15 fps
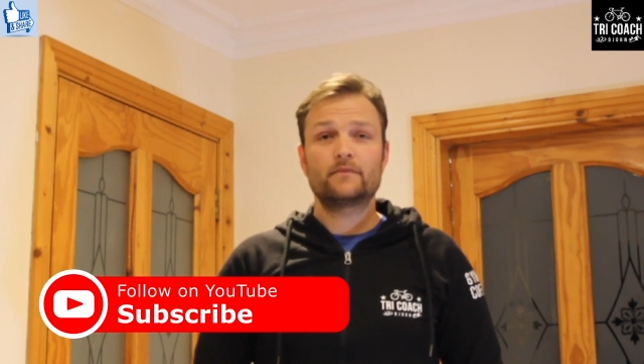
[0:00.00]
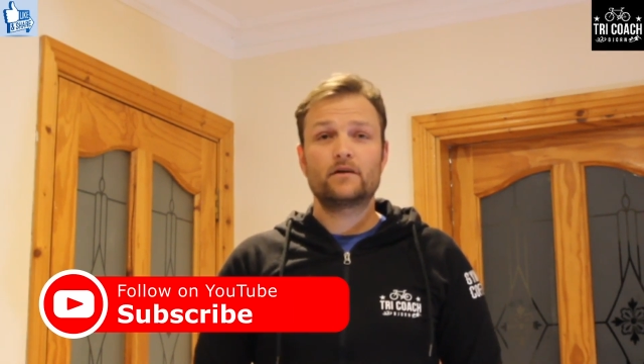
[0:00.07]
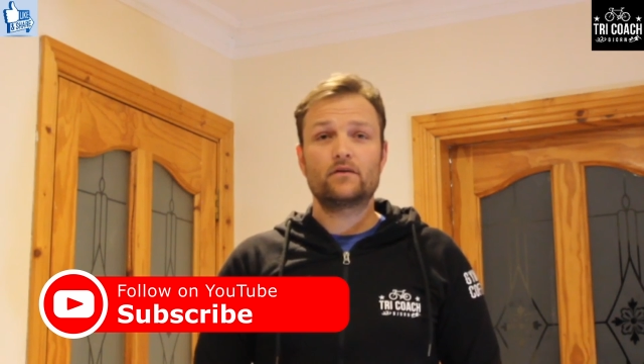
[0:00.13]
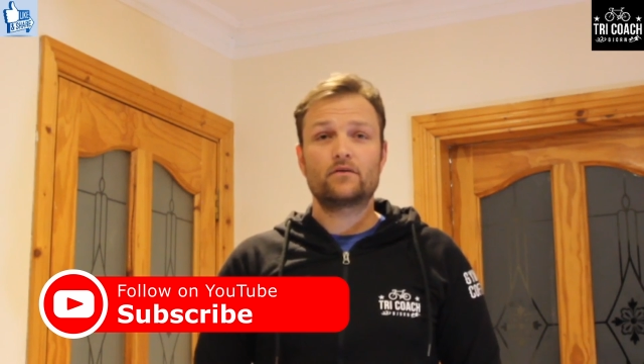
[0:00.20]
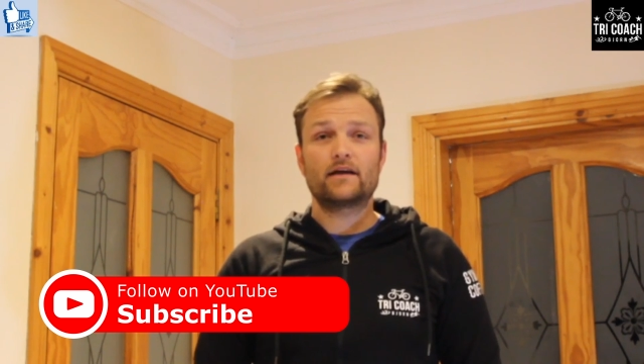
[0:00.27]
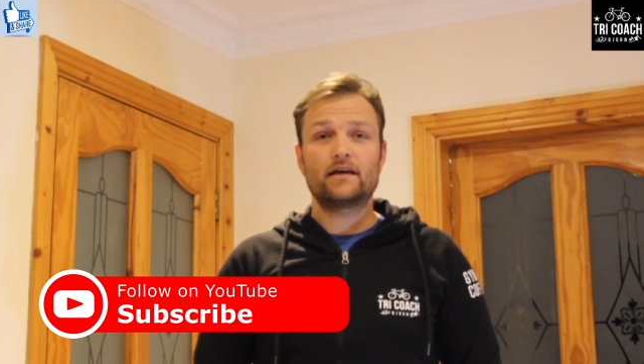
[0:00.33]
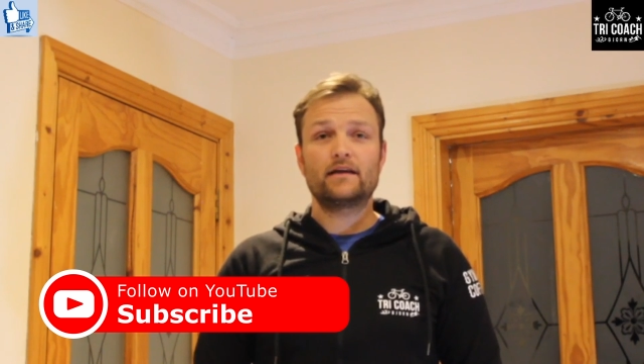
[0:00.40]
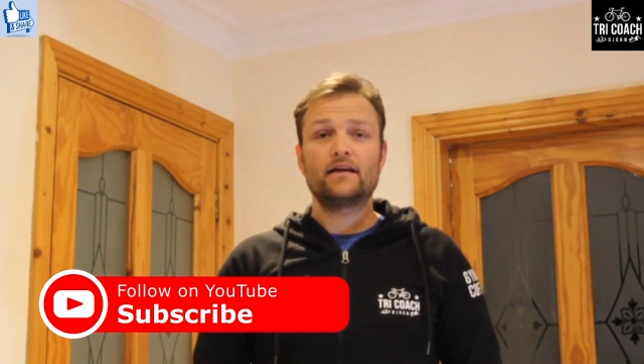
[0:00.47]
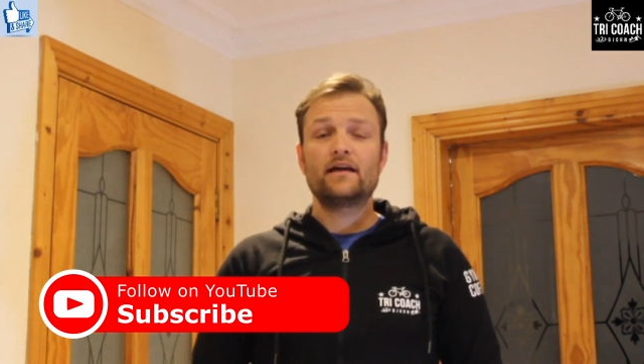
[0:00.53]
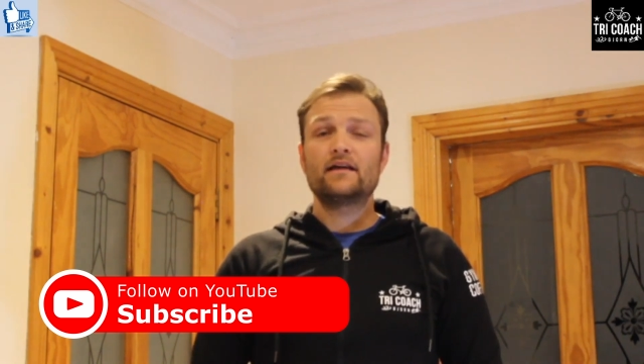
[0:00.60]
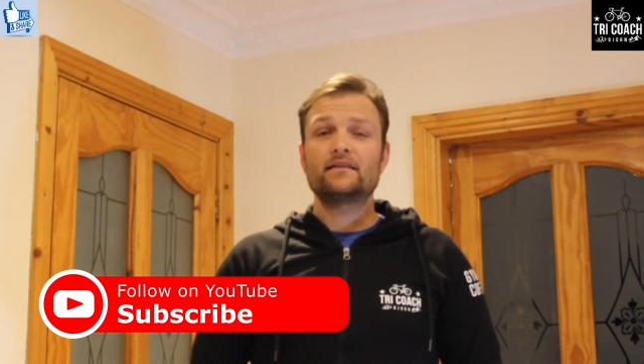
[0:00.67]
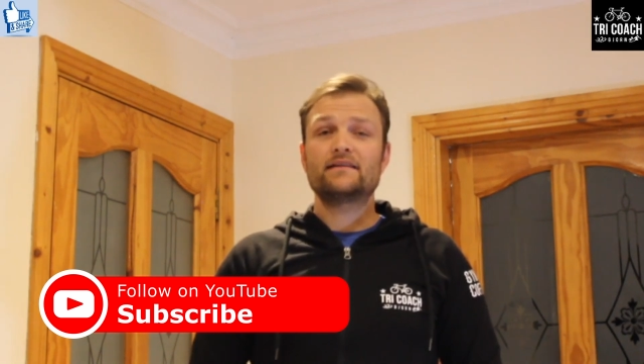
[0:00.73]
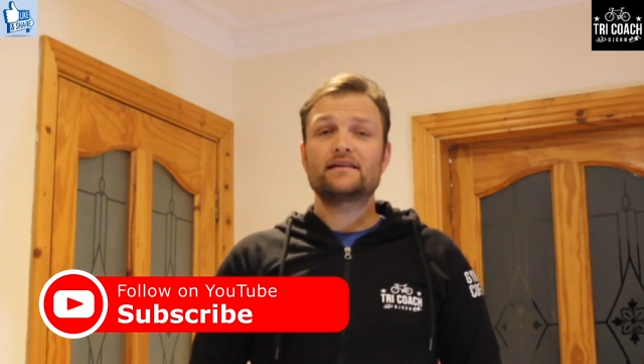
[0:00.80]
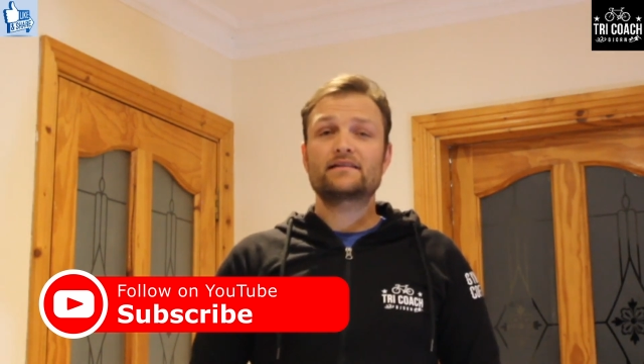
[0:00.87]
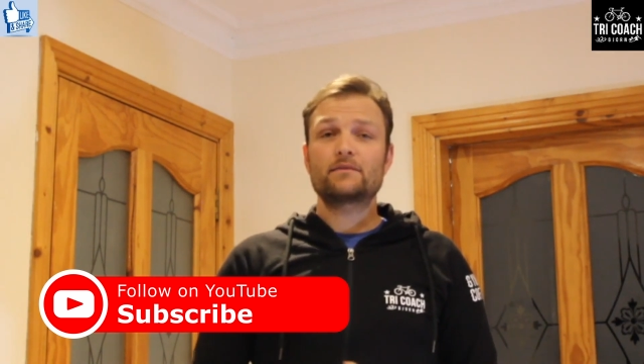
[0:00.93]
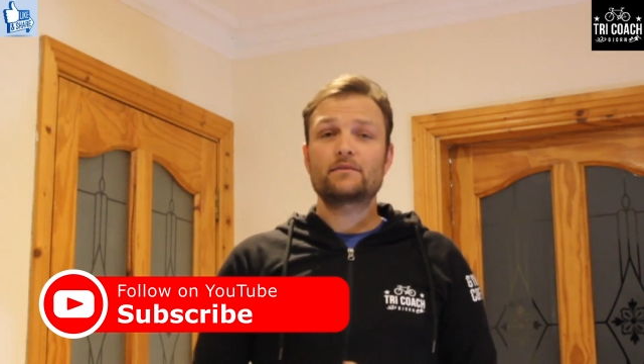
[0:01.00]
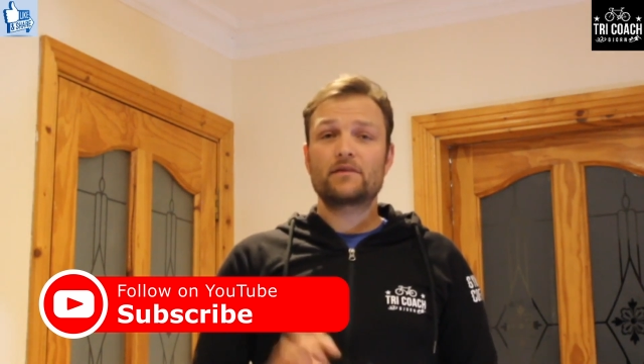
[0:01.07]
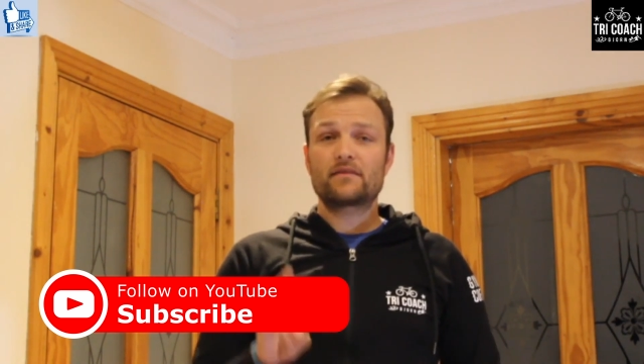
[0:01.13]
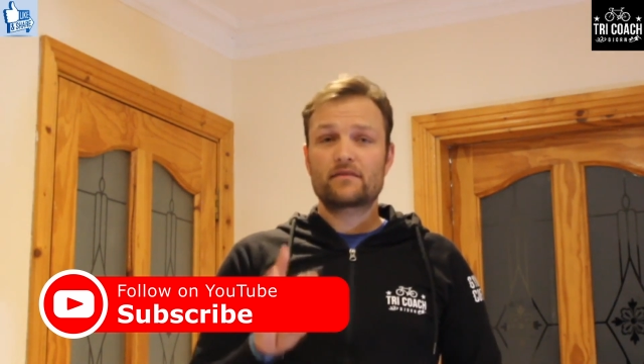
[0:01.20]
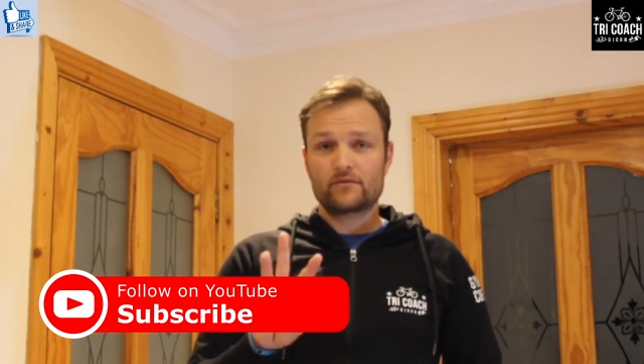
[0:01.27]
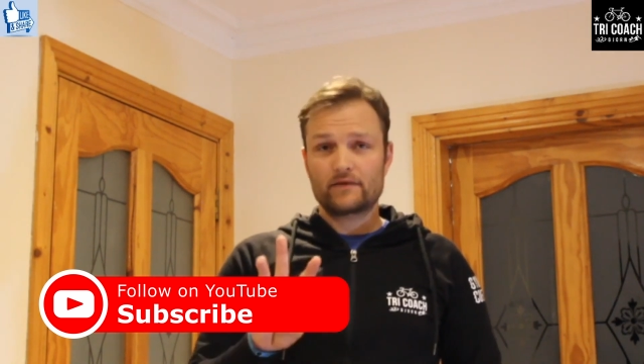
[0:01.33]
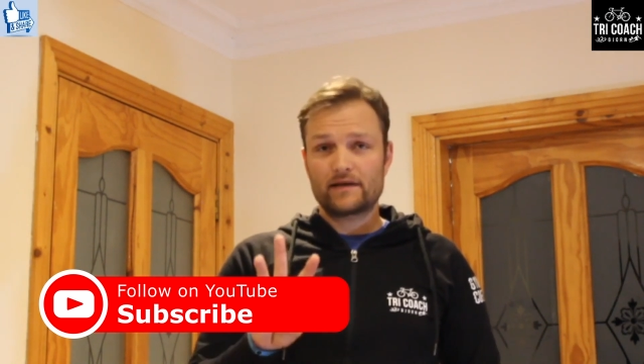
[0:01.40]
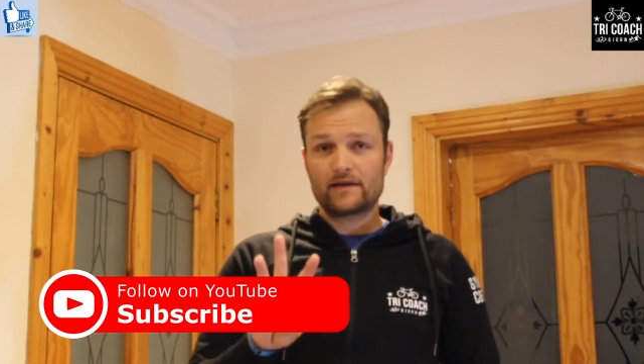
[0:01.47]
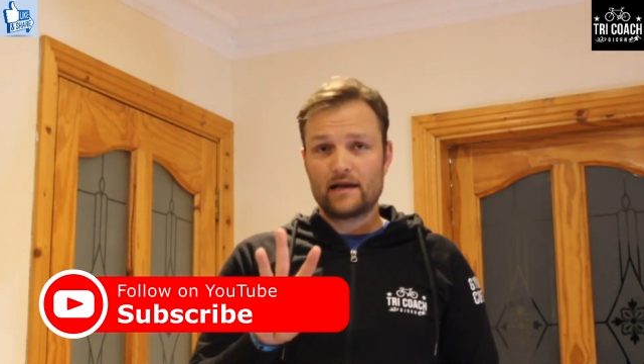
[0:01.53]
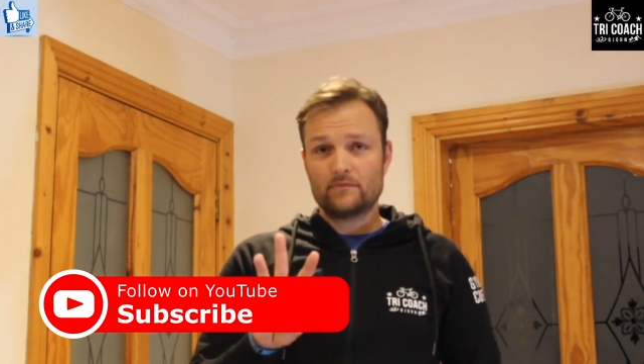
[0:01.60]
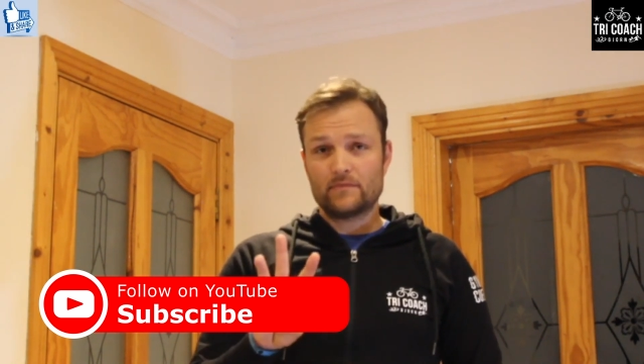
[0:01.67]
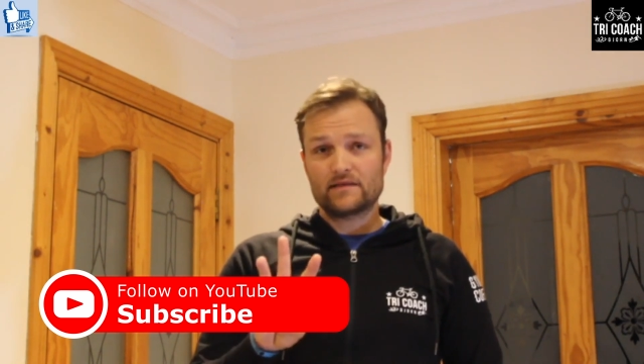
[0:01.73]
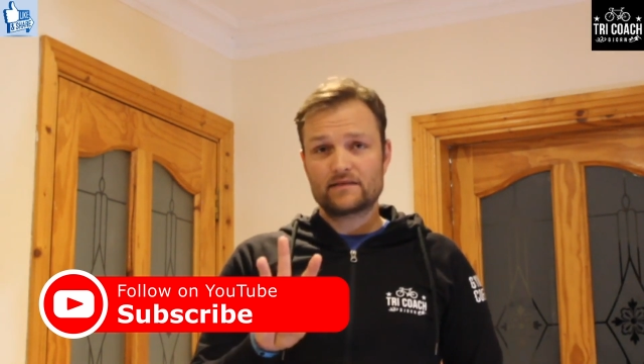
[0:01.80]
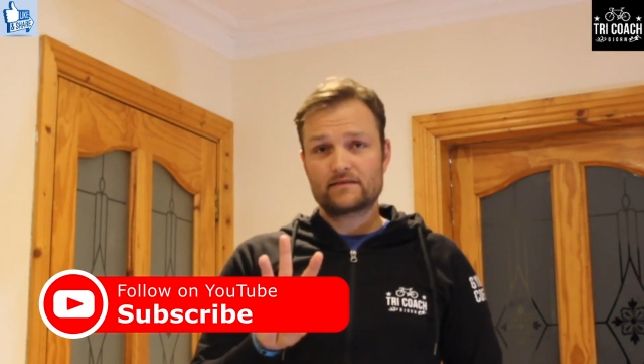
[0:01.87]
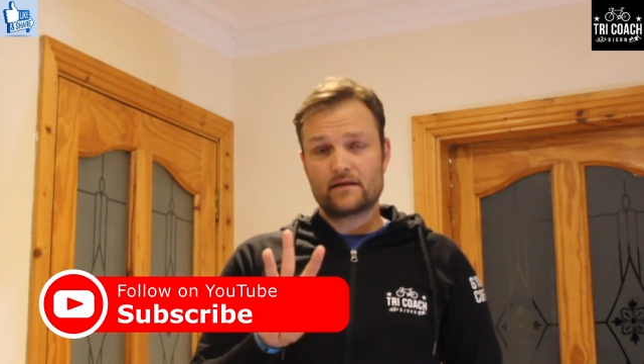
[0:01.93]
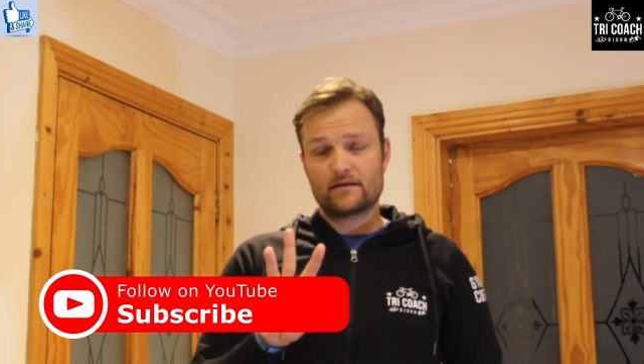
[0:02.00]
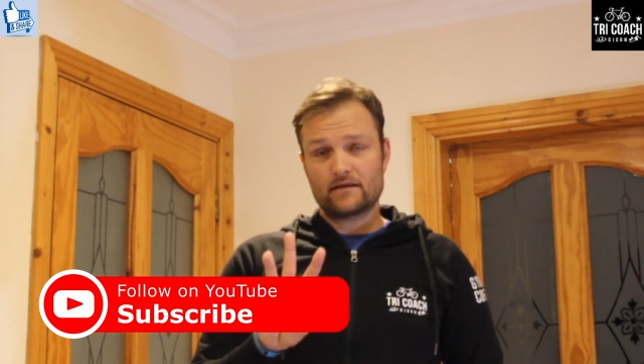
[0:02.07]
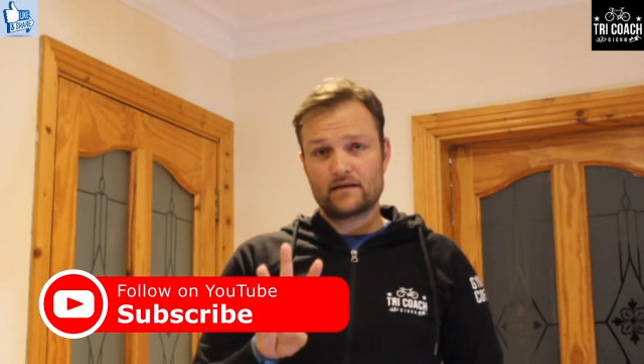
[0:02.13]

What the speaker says: Okay? There's going to be 3 elements that I'm